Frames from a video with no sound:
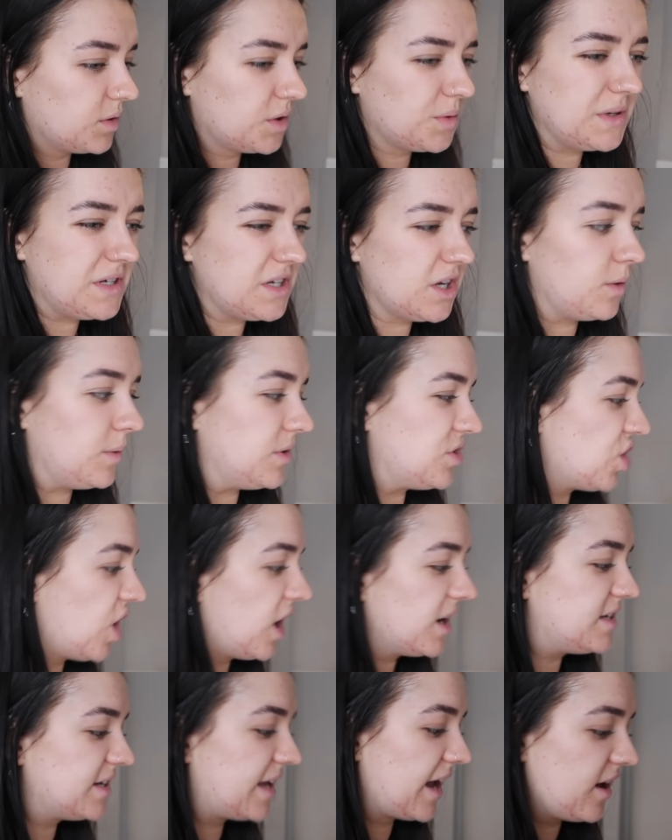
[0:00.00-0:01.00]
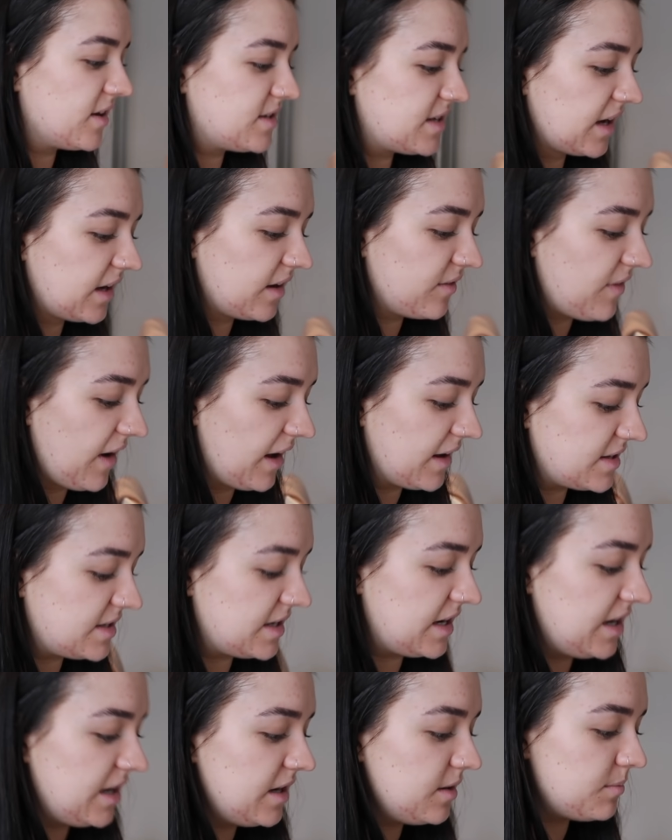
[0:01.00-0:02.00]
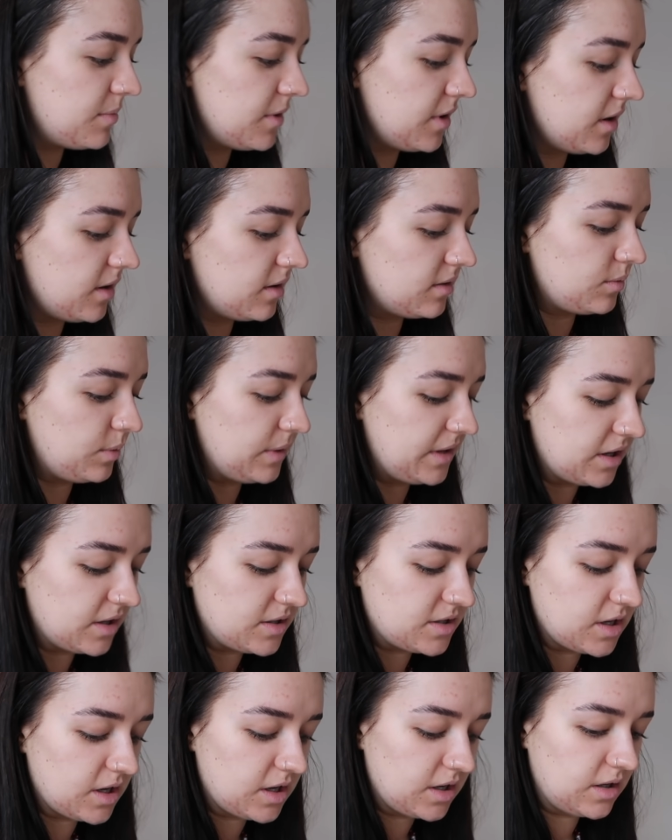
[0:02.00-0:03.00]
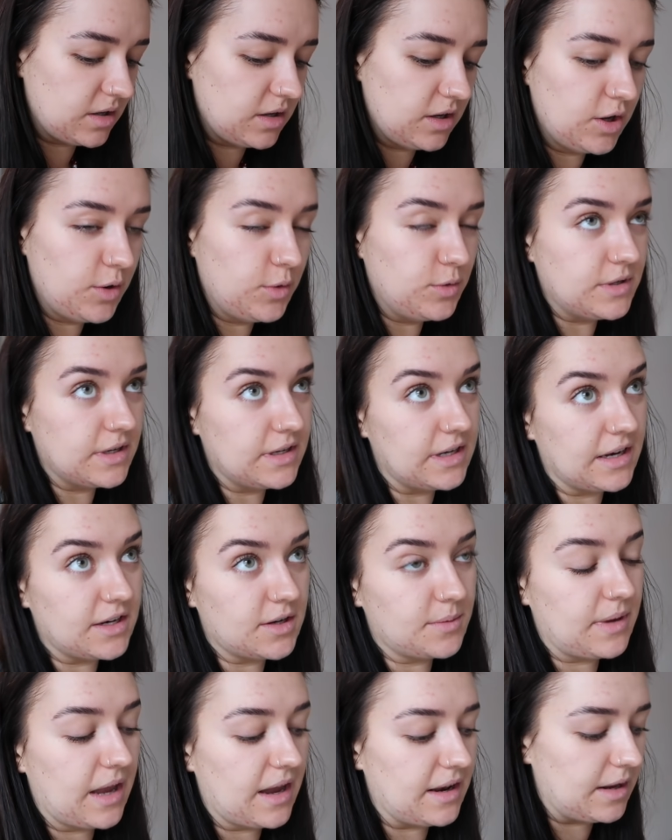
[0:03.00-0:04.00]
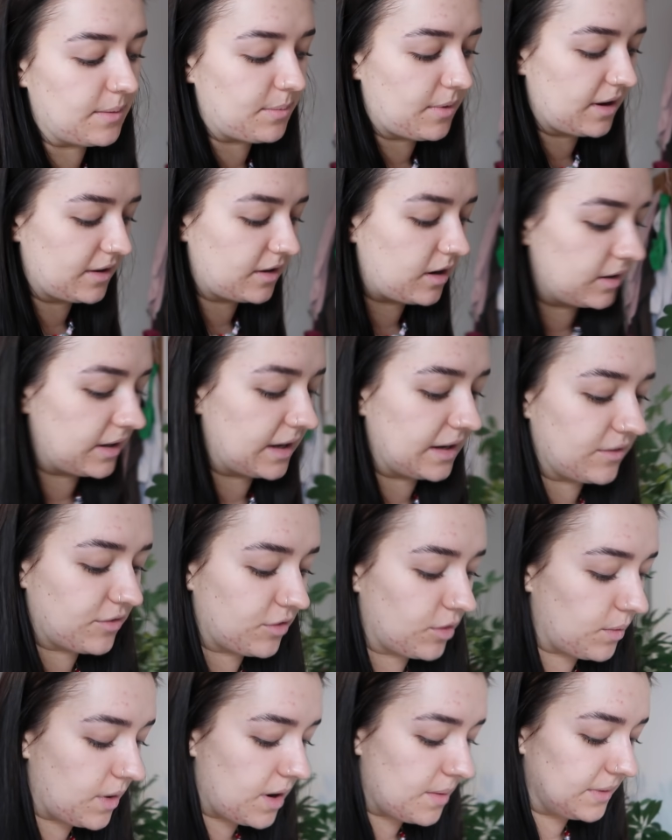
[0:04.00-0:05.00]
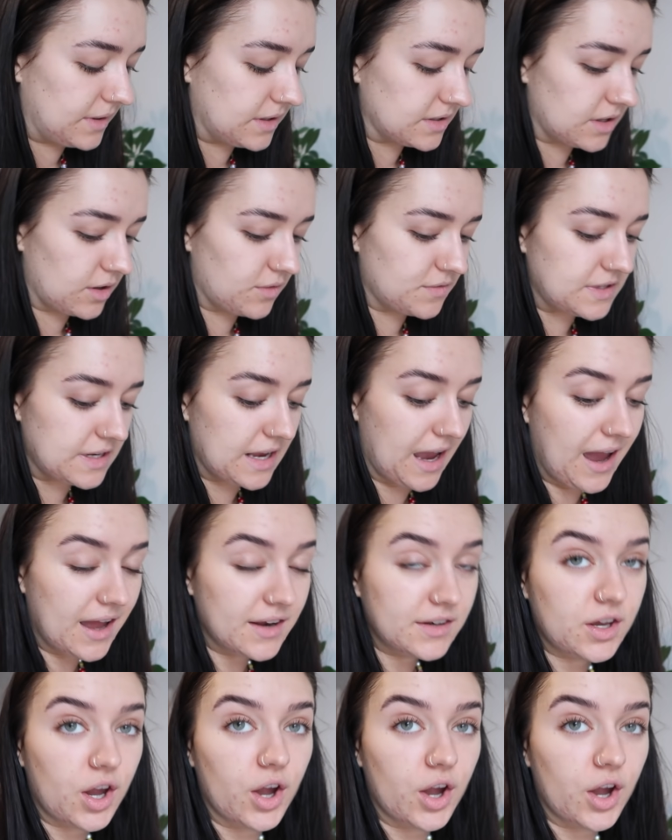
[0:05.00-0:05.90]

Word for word: what did we do? We tried to get our second vaccine, but we couldn't. Um, Lou did end up getting it, but I can't get it for a while because I obviously had